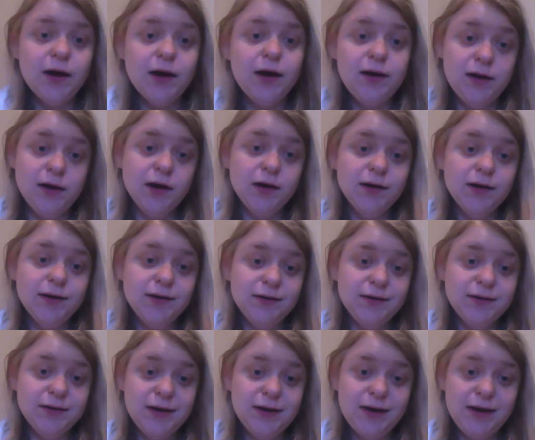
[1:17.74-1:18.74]
I got
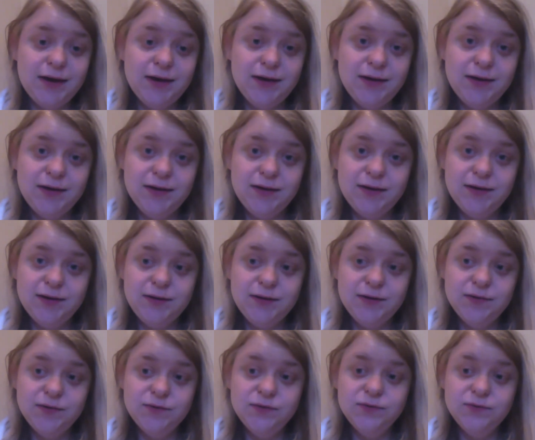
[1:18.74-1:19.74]
a
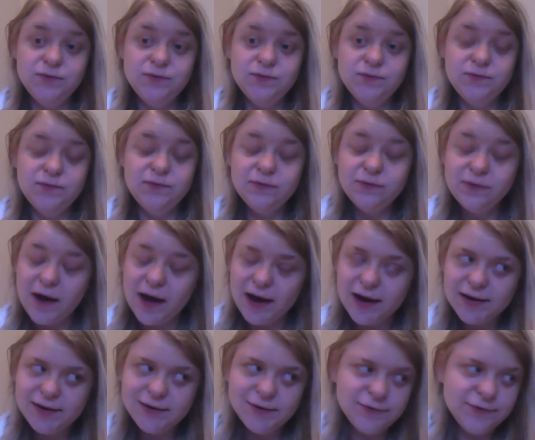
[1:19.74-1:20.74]

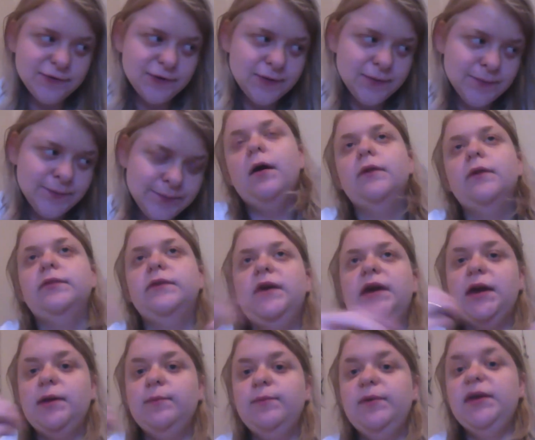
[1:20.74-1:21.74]
5 on
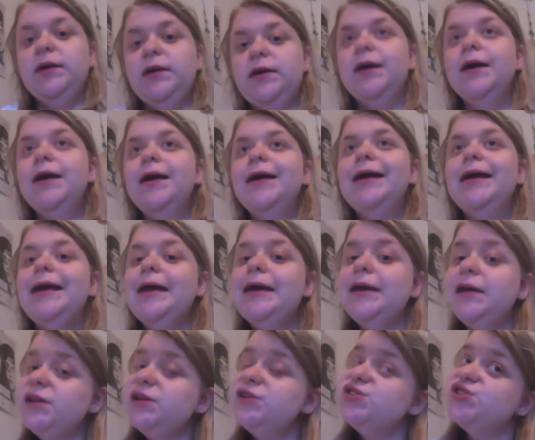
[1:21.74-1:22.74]
the AP
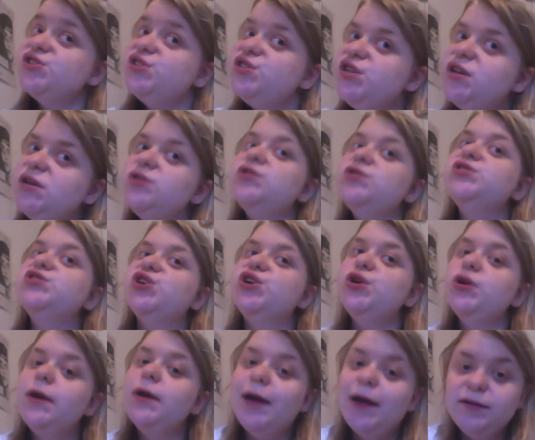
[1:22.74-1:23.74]
English Literature
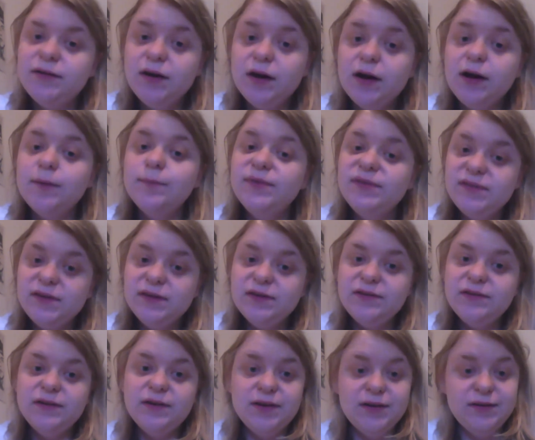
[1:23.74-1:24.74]
and
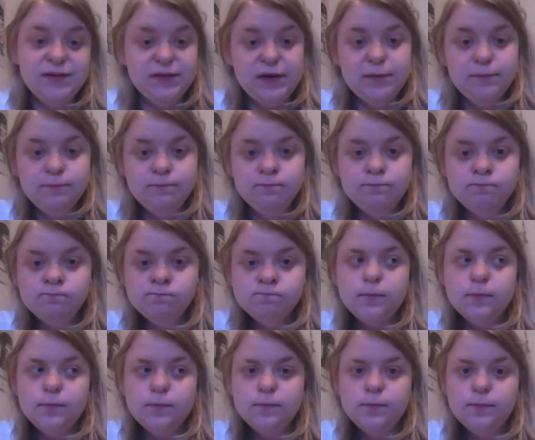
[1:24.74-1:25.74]
Composition exam.
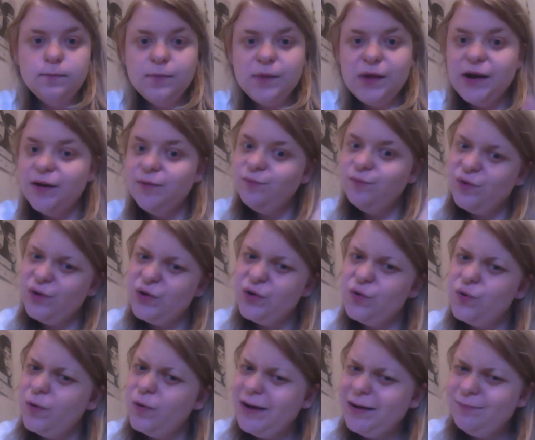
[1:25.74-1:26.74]
And I'm
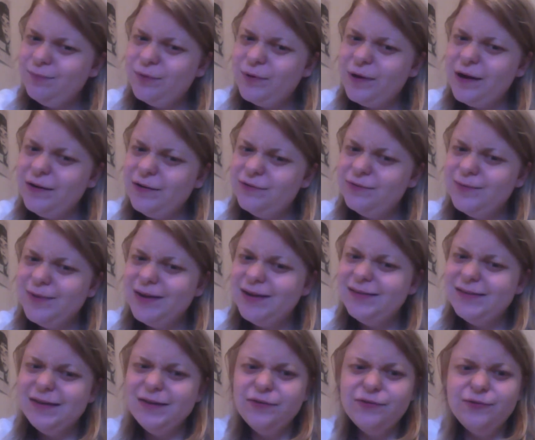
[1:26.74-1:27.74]
quite proud of
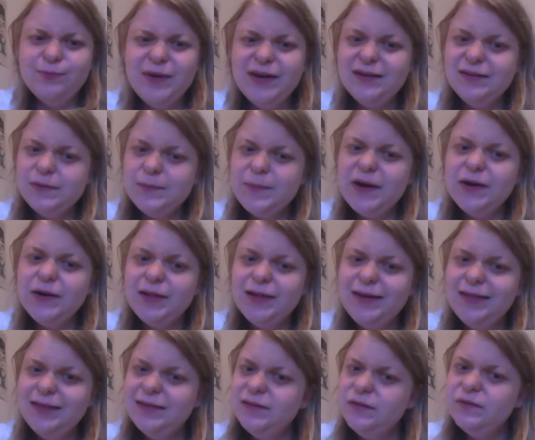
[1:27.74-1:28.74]
myself, because apparently
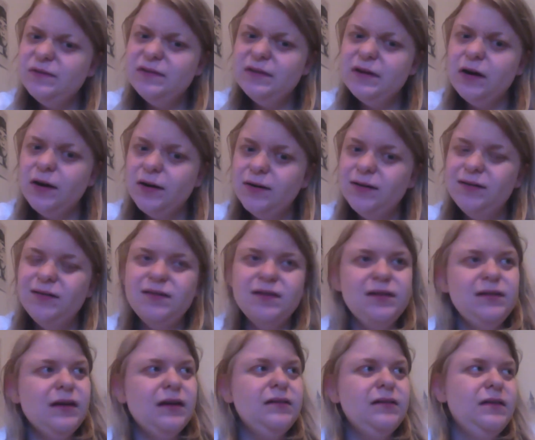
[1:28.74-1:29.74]
this was the hardest the
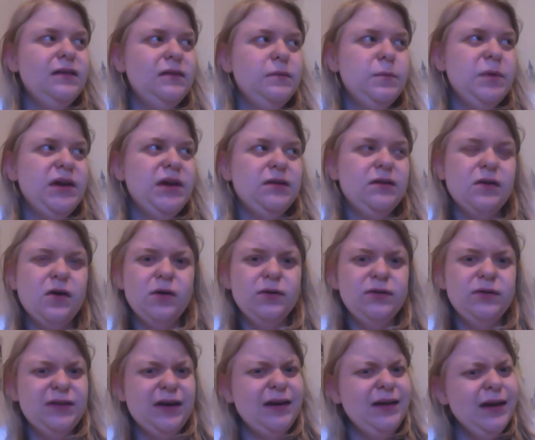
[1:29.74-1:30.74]
test has been all
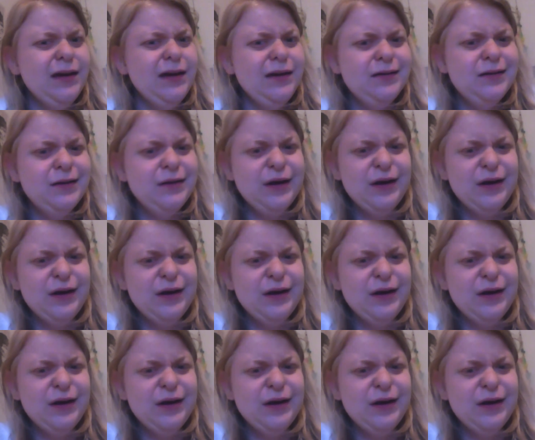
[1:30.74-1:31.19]
decade.